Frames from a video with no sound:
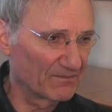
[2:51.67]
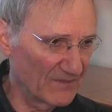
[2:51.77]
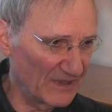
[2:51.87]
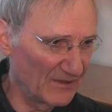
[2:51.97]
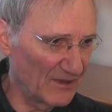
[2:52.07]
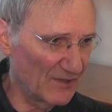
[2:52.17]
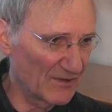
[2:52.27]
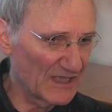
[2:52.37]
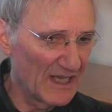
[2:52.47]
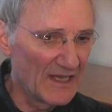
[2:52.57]
But who
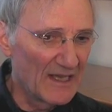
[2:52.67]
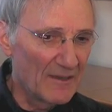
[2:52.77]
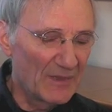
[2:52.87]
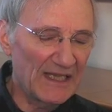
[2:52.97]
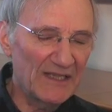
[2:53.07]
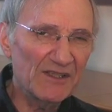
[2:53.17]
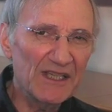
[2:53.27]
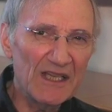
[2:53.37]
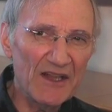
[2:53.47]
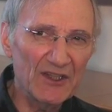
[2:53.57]
knows? But then there's
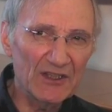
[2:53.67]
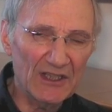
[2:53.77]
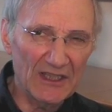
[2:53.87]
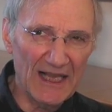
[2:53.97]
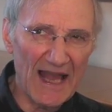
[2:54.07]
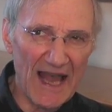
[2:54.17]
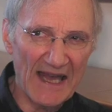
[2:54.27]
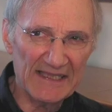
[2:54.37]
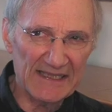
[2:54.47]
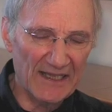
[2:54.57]
another
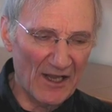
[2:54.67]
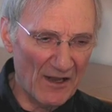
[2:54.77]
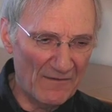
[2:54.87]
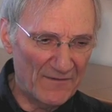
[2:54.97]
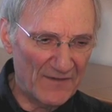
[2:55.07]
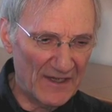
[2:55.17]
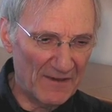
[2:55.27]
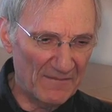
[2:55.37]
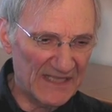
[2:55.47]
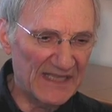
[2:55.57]
class of
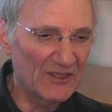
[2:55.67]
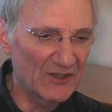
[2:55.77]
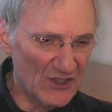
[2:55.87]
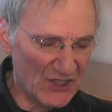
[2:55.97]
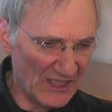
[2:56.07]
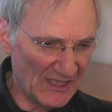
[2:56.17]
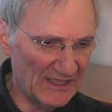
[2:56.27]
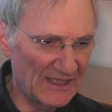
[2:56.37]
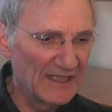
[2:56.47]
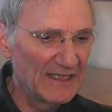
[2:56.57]
um, single
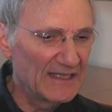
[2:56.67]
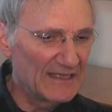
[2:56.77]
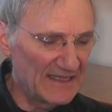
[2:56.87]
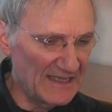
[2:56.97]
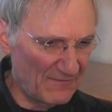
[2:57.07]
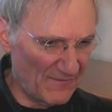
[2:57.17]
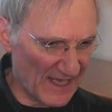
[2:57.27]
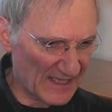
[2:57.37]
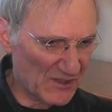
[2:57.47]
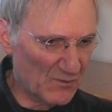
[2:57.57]
gene
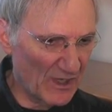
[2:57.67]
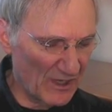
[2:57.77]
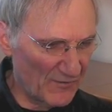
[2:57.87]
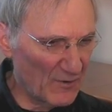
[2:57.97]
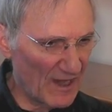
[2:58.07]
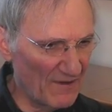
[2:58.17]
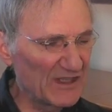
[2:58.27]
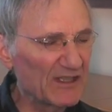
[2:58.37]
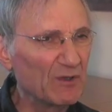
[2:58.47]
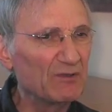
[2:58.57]
defects where if you have
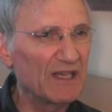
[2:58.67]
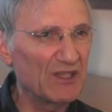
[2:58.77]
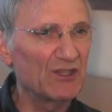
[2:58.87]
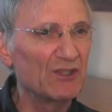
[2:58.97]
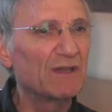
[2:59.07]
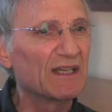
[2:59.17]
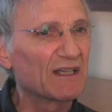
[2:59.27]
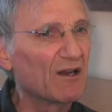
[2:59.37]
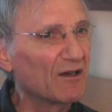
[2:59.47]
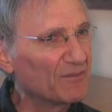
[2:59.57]
this mutation, you get a
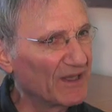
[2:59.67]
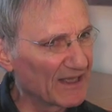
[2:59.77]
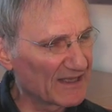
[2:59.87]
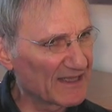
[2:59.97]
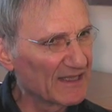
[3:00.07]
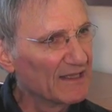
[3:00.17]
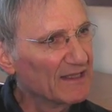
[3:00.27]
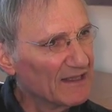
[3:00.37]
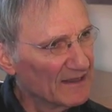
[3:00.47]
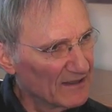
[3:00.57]
complex
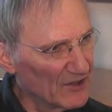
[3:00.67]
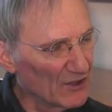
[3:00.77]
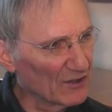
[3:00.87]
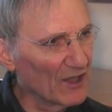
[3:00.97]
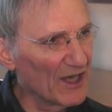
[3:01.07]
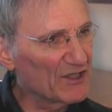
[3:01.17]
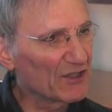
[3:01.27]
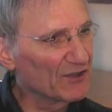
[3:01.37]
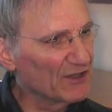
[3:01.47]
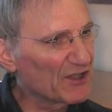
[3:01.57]

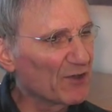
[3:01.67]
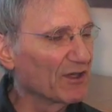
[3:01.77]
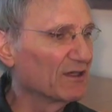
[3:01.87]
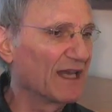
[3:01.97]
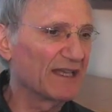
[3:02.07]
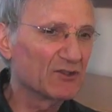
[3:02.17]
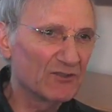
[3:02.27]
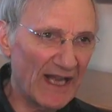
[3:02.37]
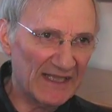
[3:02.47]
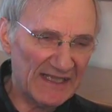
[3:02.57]
neurological disorder like
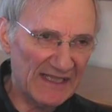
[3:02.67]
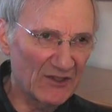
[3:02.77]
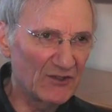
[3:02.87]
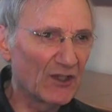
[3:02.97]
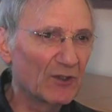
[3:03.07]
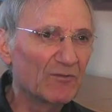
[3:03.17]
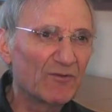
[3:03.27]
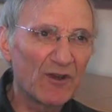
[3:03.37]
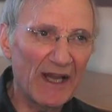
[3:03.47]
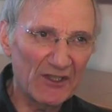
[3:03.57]
Rett syndrome,
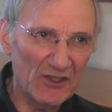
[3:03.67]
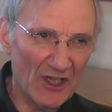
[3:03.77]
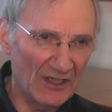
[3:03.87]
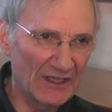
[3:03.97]
Fragile